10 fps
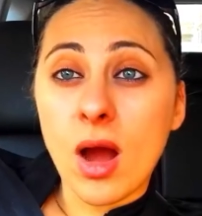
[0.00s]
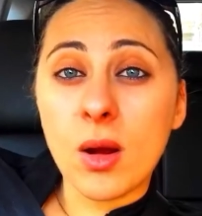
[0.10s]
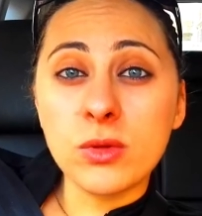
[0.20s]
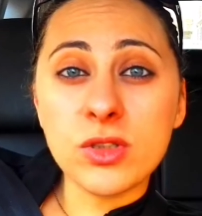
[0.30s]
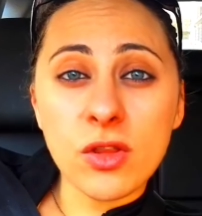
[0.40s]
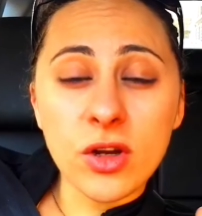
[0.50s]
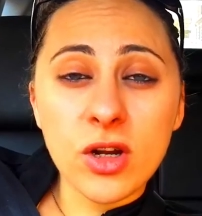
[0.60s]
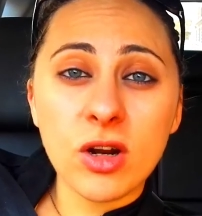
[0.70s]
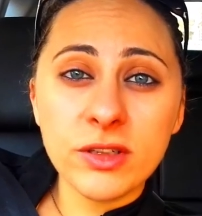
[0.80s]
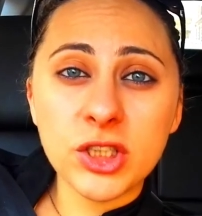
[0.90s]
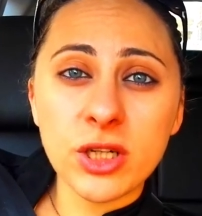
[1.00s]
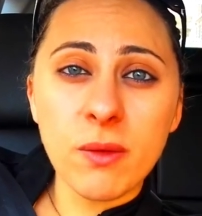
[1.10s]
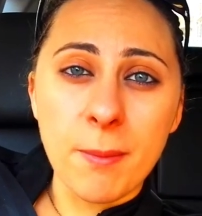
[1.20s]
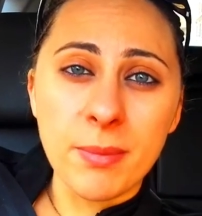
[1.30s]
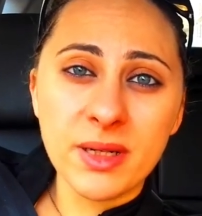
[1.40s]
I was on the Curry Show
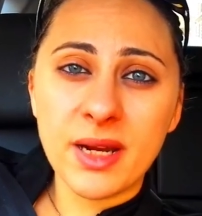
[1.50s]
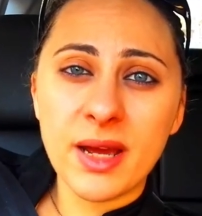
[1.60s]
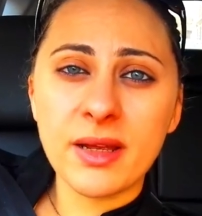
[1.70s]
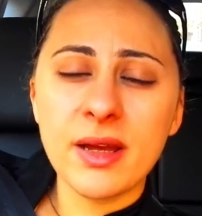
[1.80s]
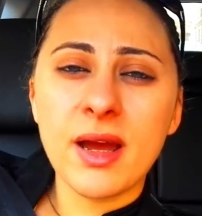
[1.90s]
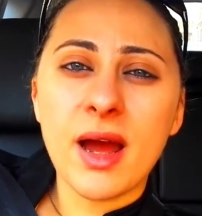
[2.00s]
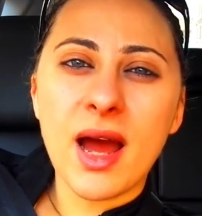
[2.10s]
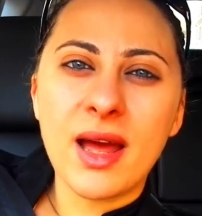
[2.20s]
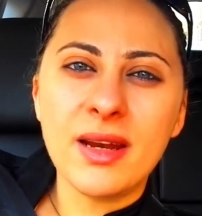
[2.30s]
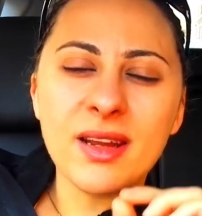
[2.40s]
on Monday and